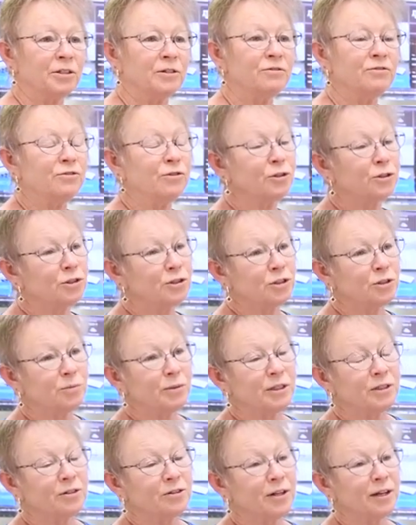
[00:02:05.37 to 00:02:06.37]
Unfortunately,
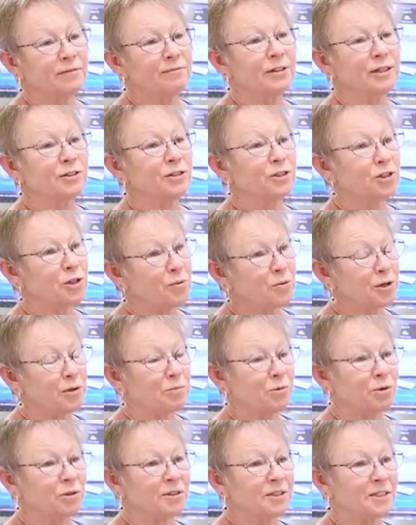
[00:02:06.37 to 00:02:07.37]
we don't have that show
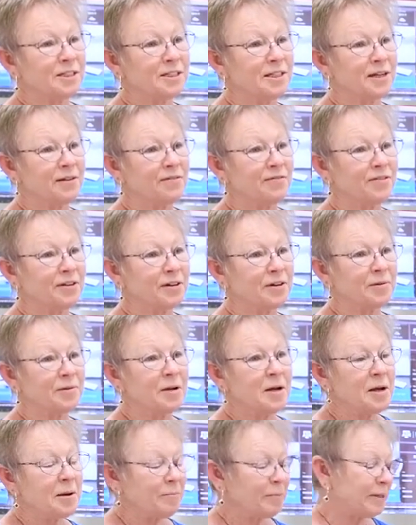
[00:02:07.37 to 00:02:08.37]
anymore at the State Fair,
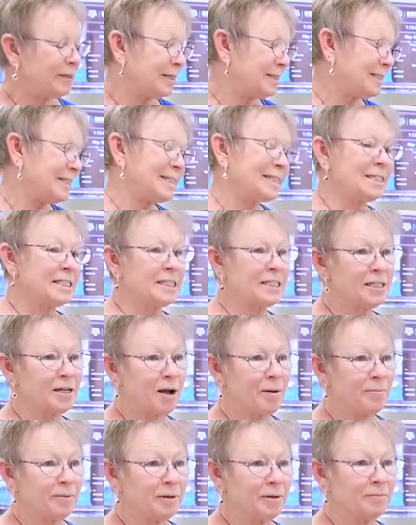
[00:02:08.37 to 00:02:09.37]
but that doesn't
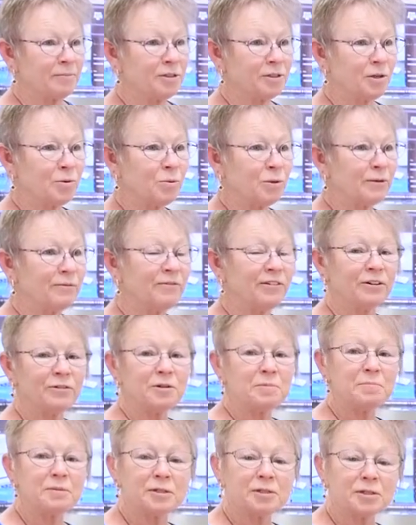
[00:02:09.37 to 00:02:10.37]
stop him. So we're
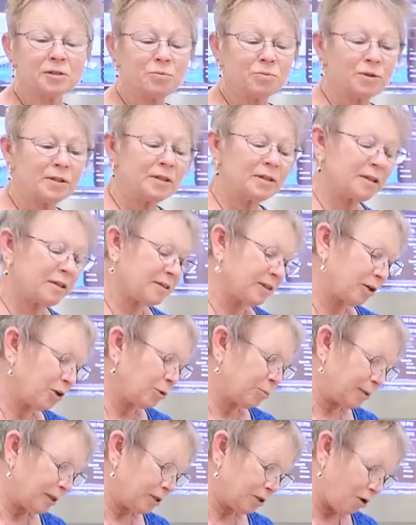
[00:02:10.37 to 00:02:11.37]
very busy with
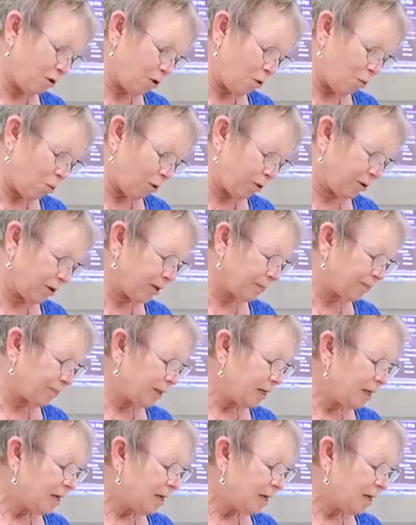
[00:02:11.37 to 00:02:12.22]
therapy dog work.